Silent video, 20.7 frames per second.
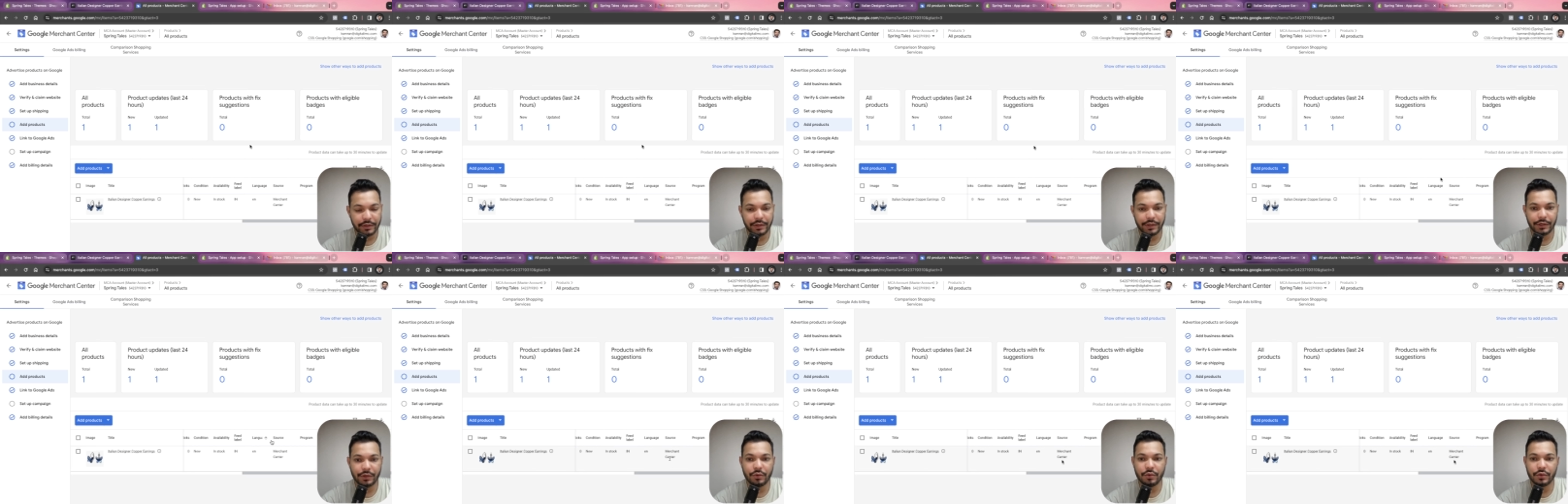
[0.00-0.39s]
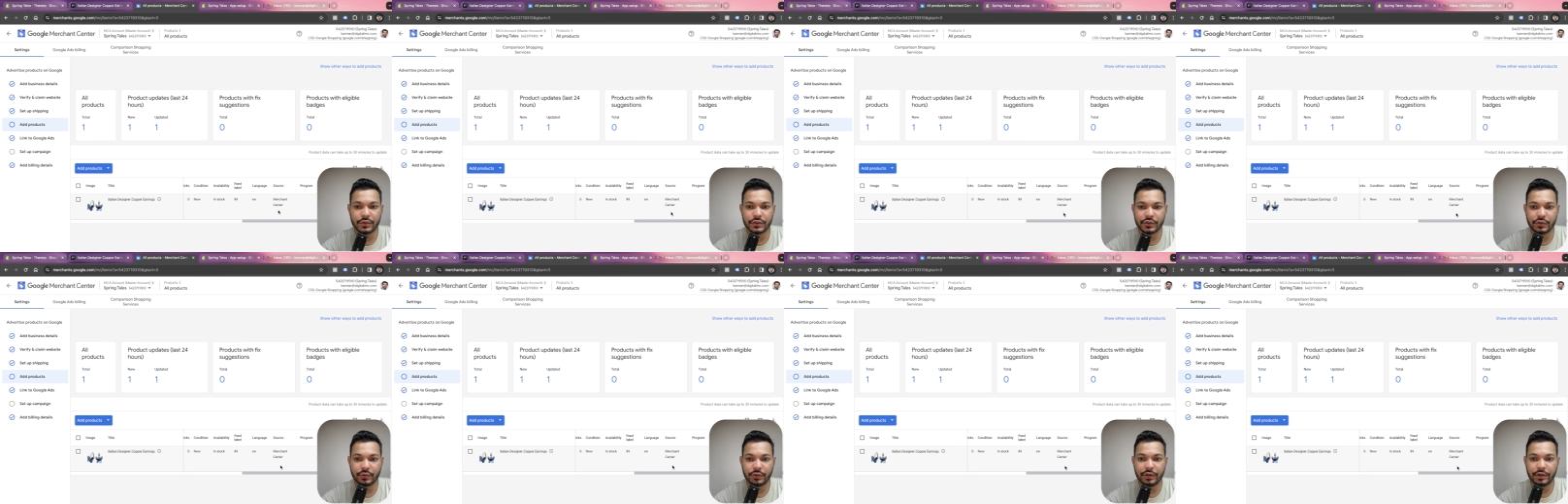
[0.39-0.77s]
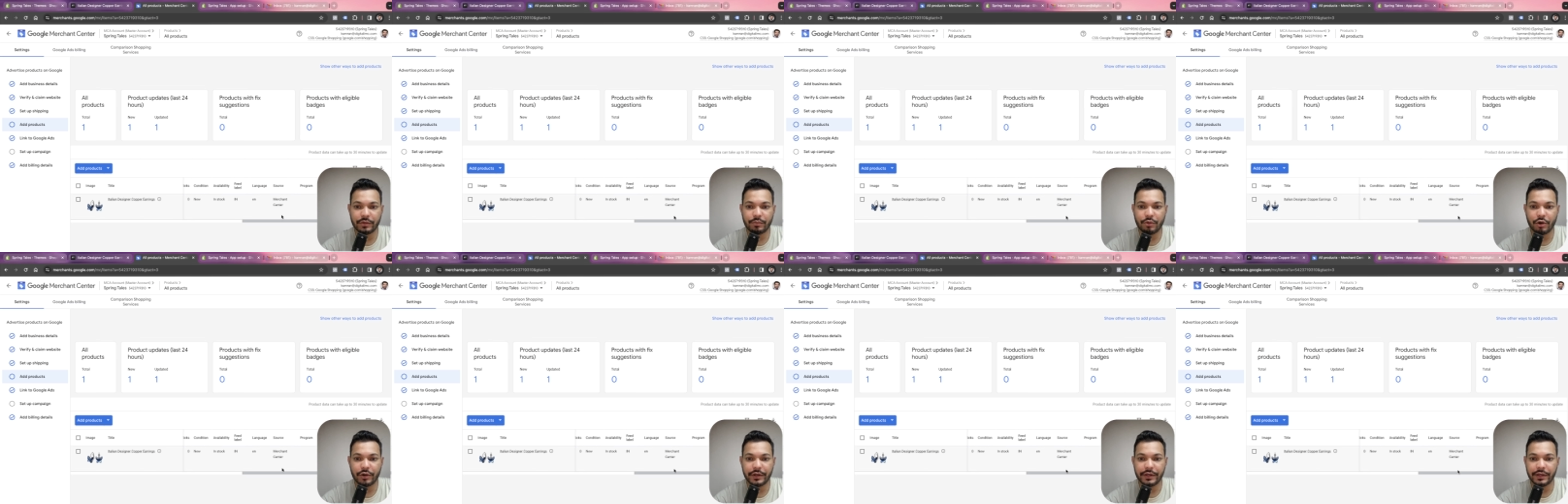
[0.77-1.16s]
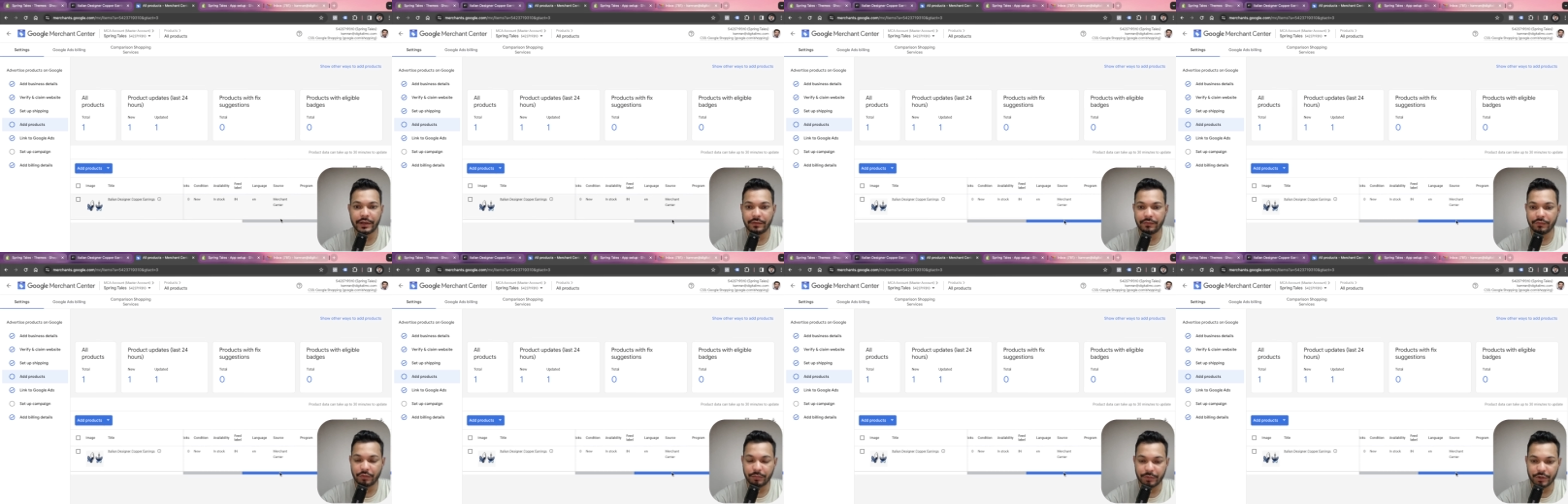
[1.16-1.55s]
It goes through your product
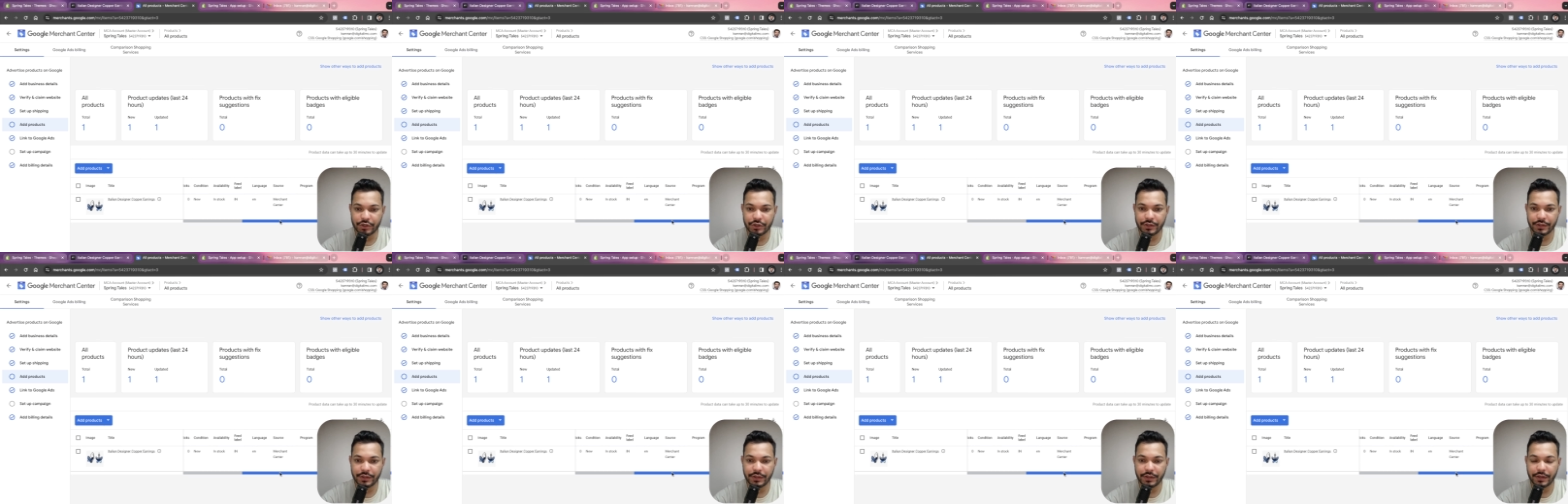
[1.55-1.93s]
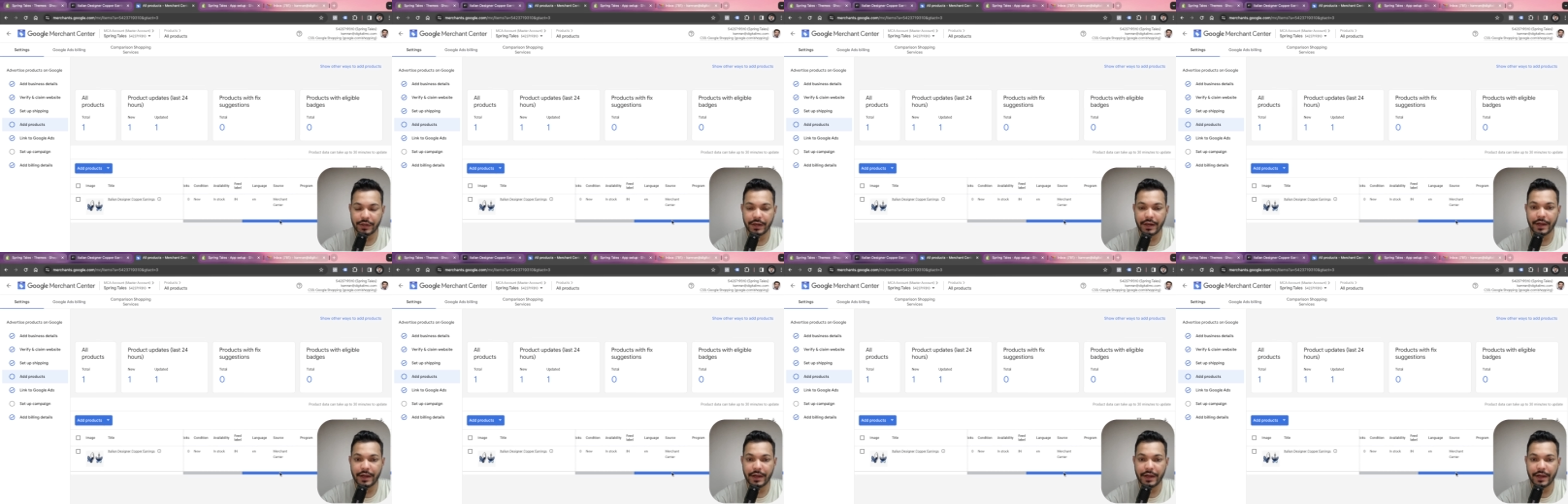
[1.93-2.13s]
information,